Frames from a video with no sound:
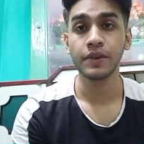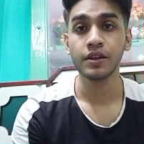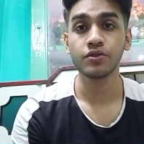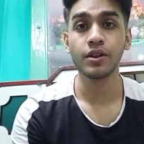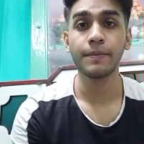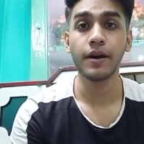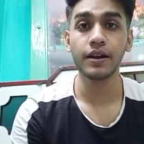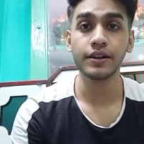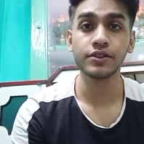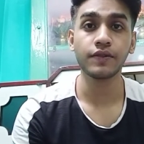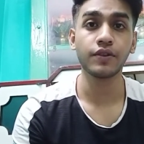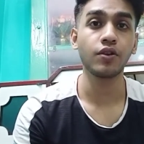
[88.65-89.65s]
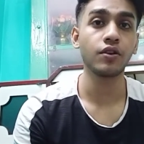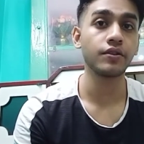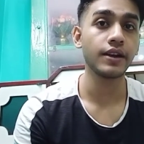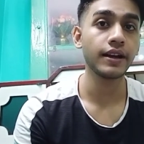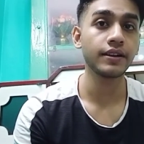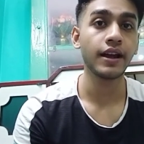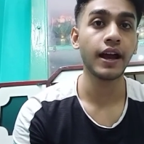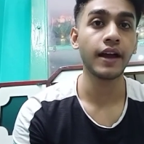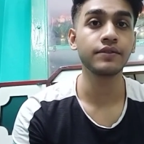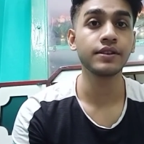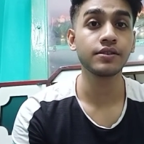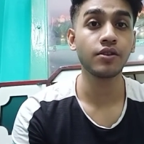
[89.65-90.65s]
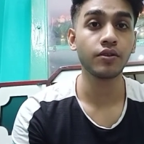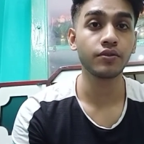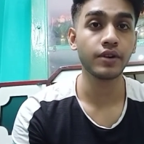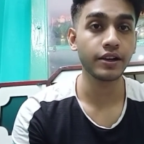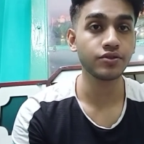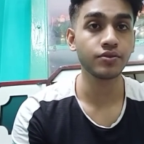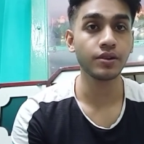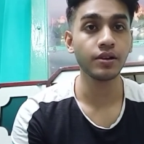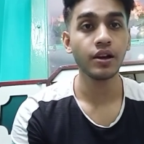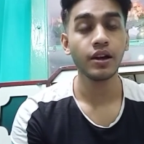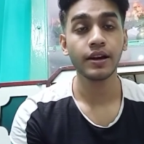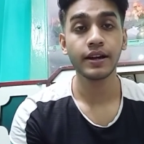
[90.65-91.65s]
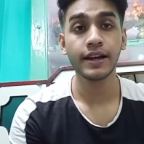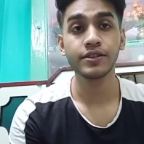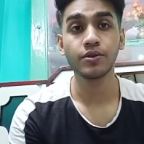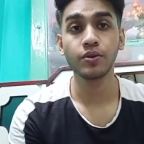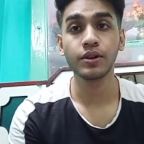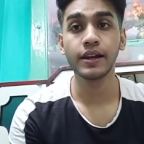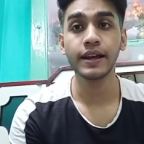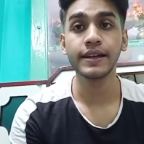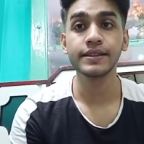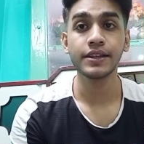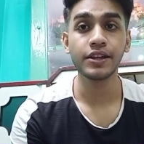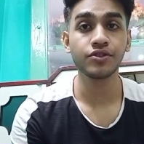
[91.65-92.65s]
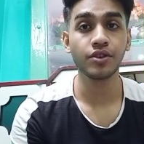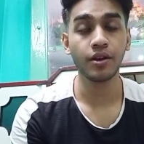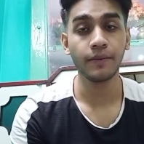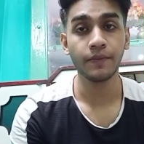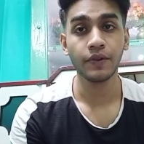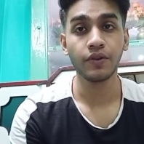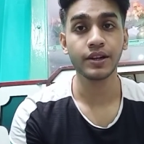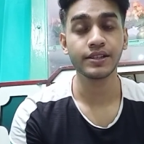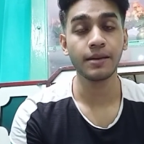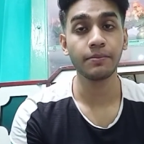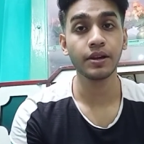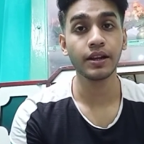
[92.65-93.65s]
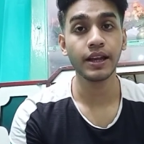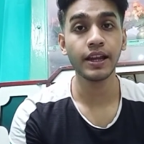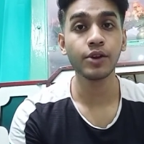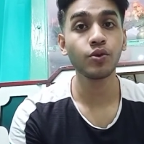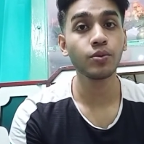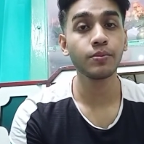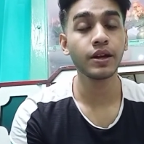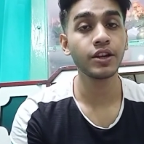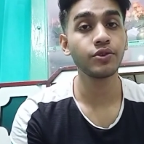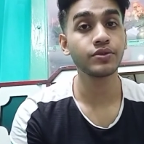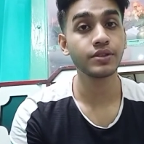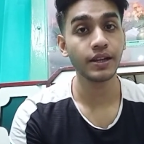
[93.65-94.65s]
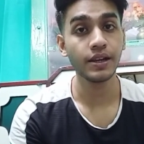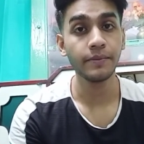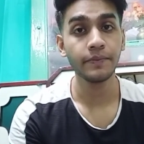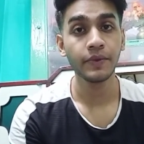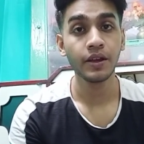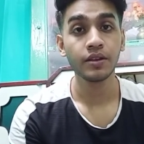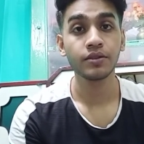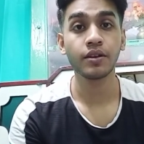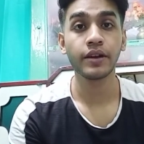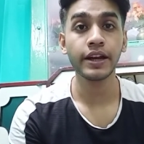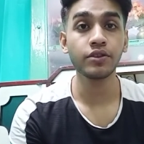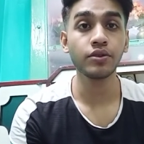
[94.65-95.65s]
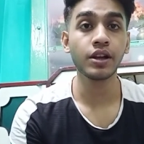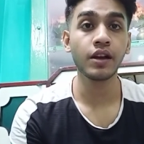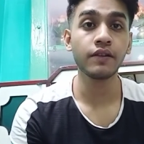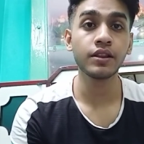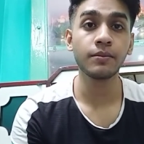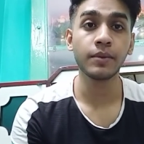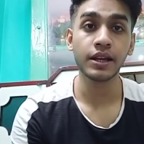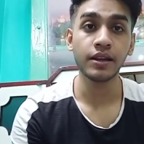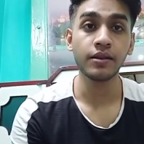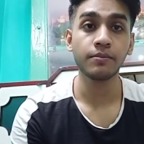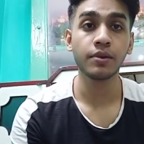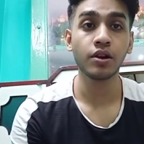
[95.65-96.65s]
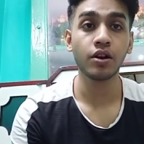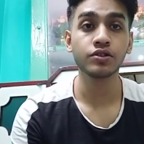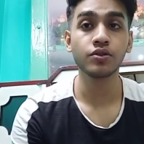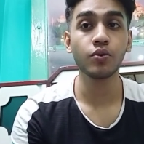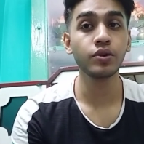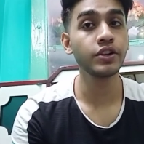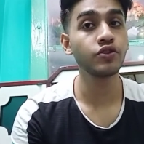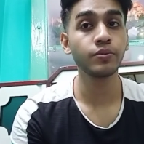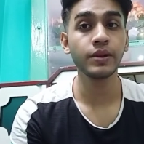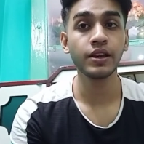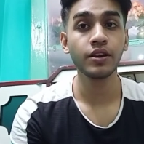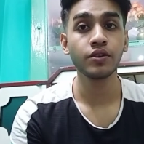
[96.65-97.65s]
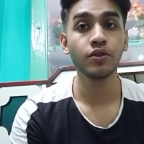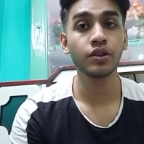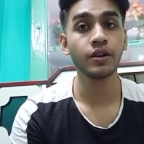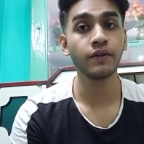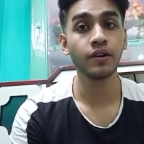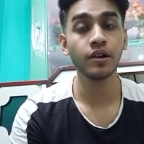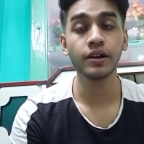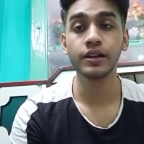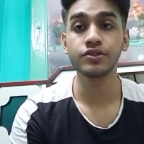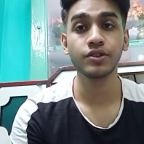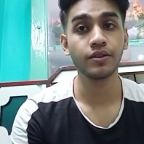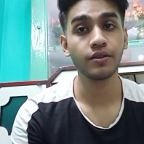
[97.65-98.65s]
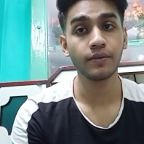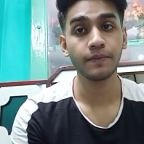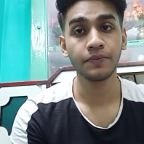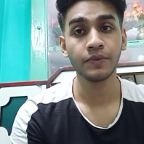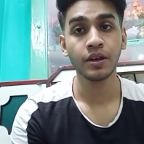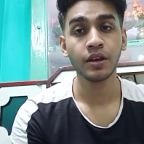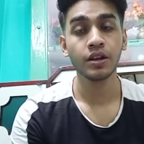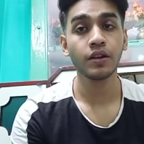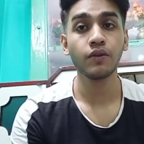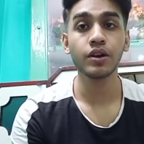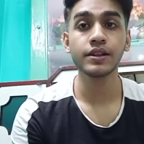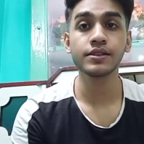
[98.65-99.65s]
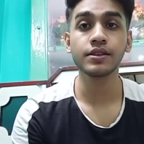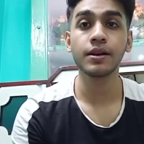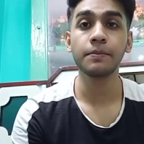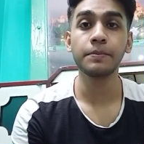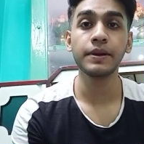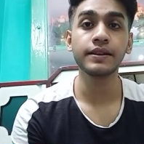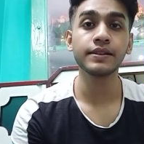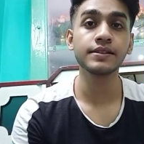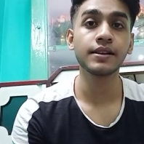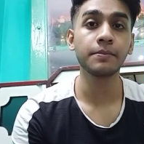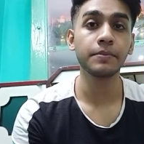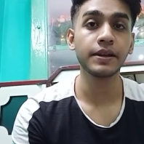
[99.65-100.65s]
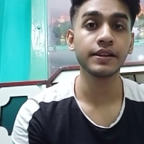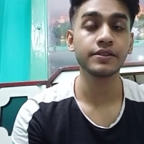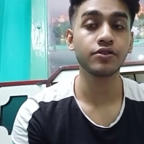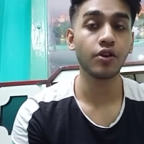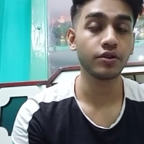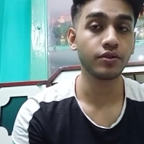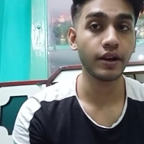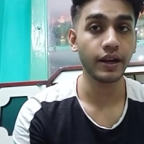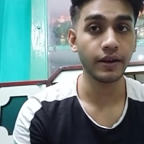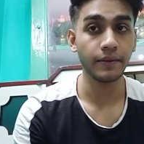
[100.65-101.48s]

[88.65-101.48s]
So the parties of a contract have these contractual rights only against each other. For example, A loan money to C. The right to recover the money belongs only to B, not the world in general. Now, what is competence-competence doctrine?